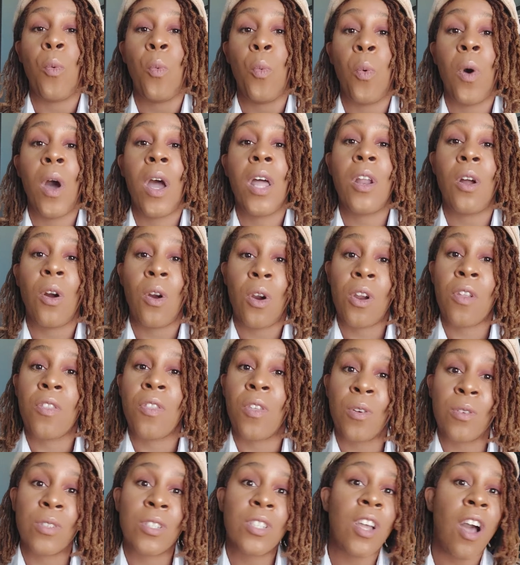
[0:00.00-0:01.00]
what are
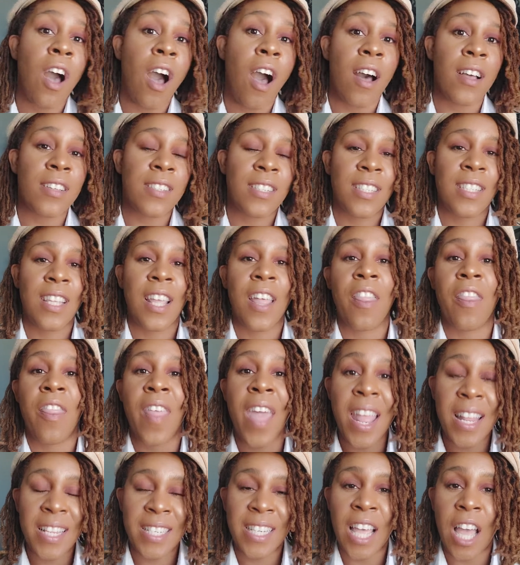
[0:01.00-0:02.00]
those costs?
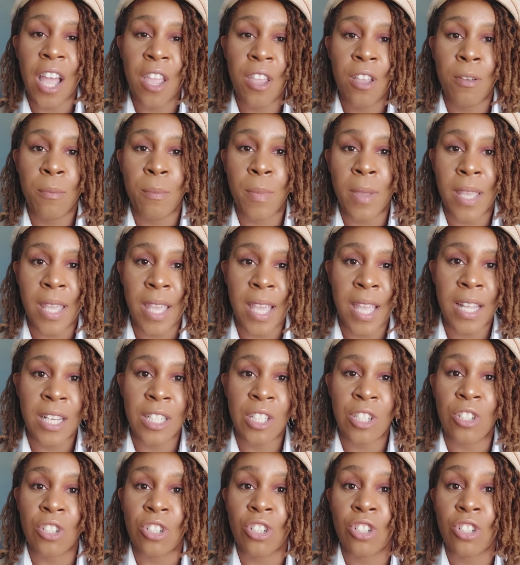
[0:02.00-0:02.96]
That's how you begin to